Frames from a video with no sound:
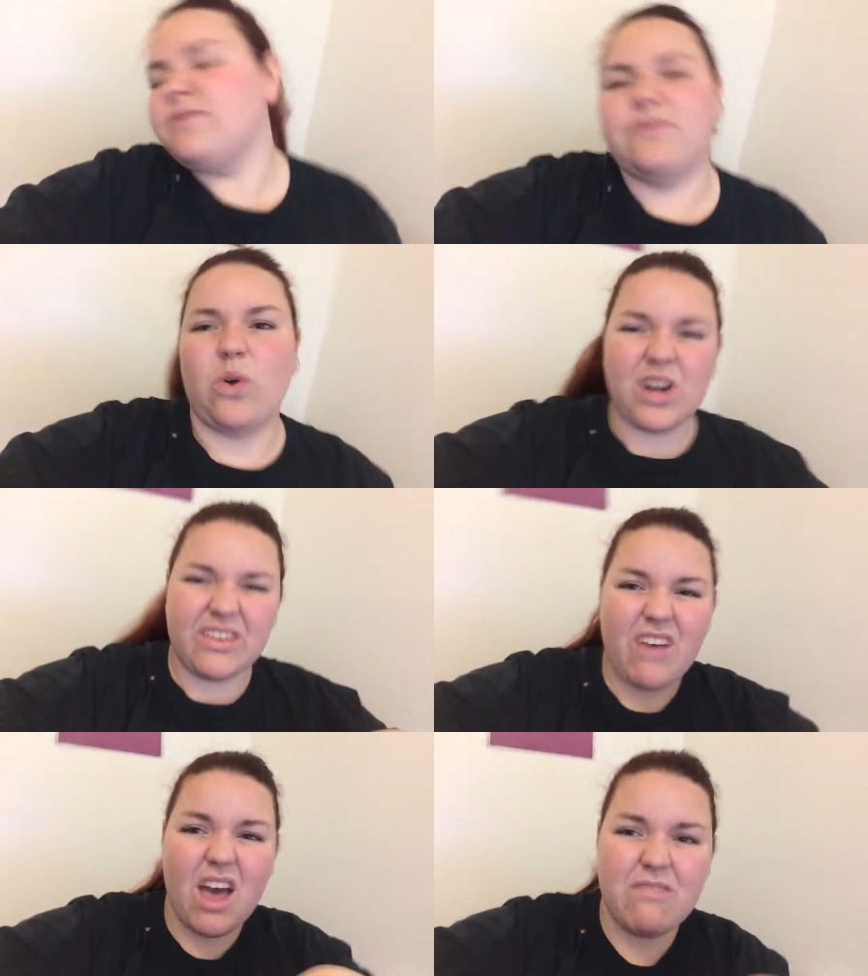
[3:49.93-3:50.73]

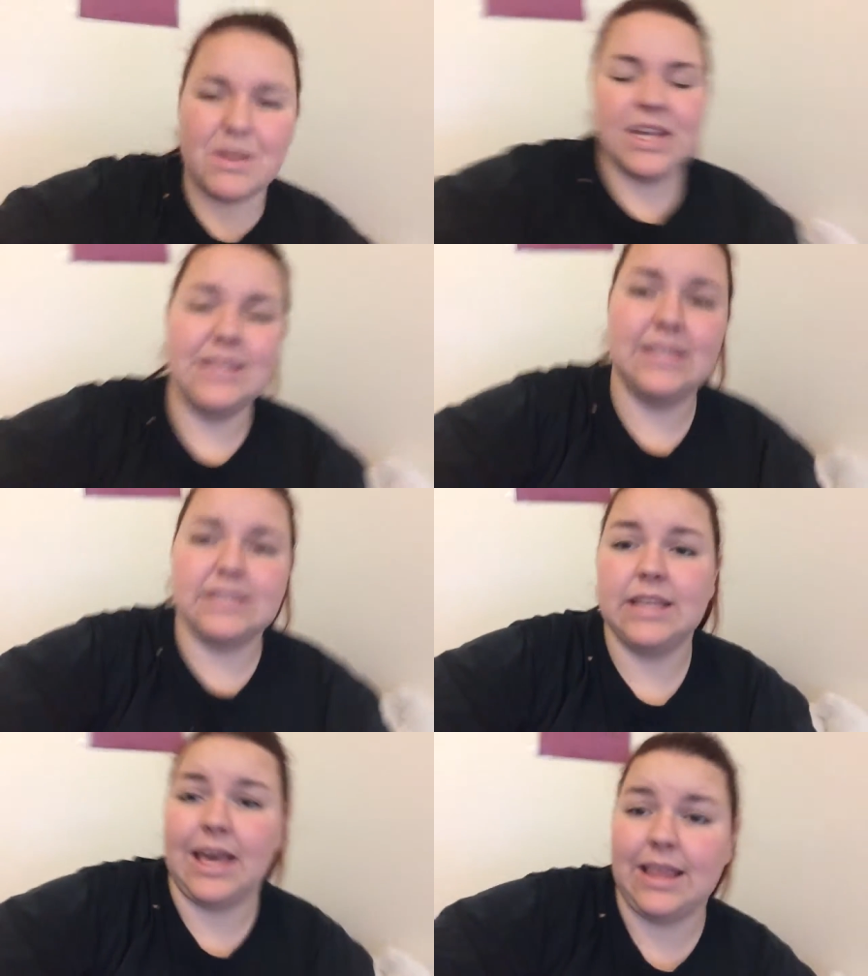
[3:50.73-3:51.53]
45 minutes
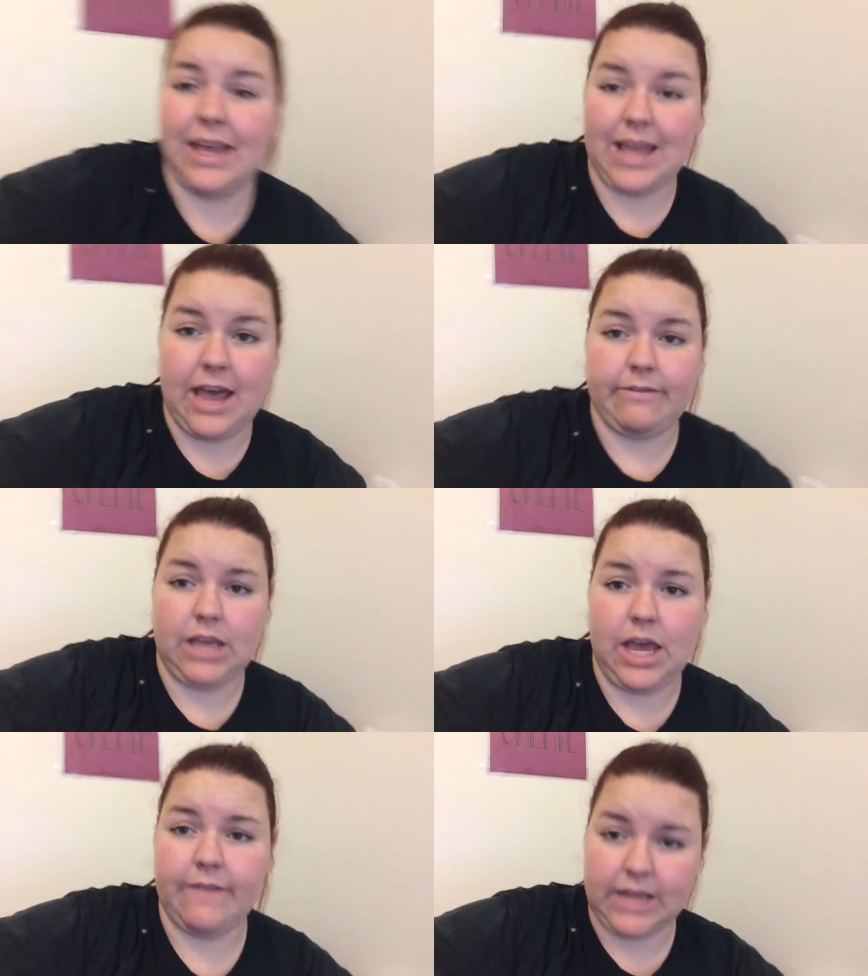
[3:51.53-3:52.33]
until I like have to
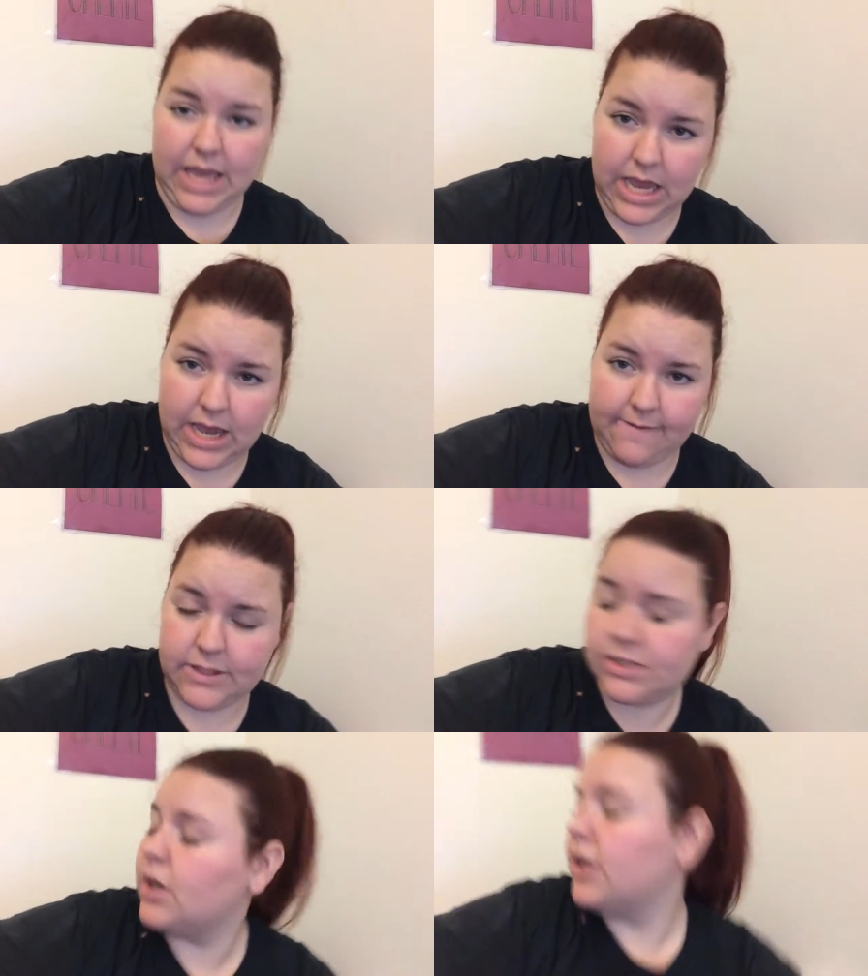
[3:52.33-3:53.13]
have to have to
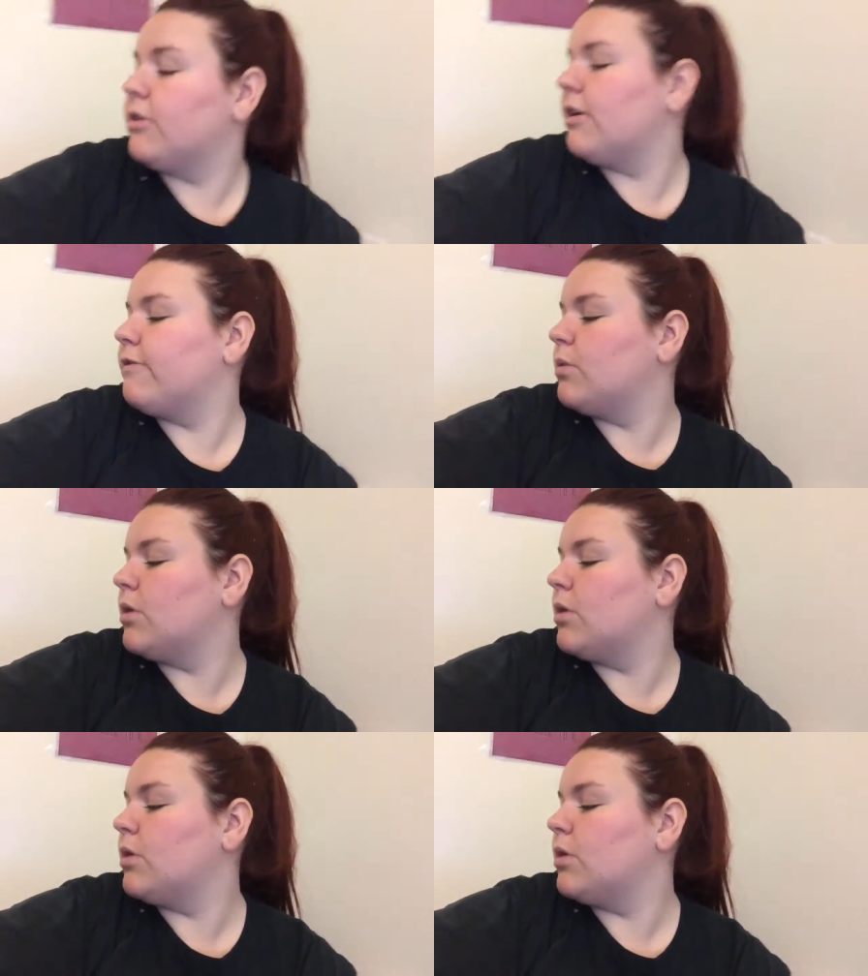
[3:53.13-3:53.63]
start getting ready for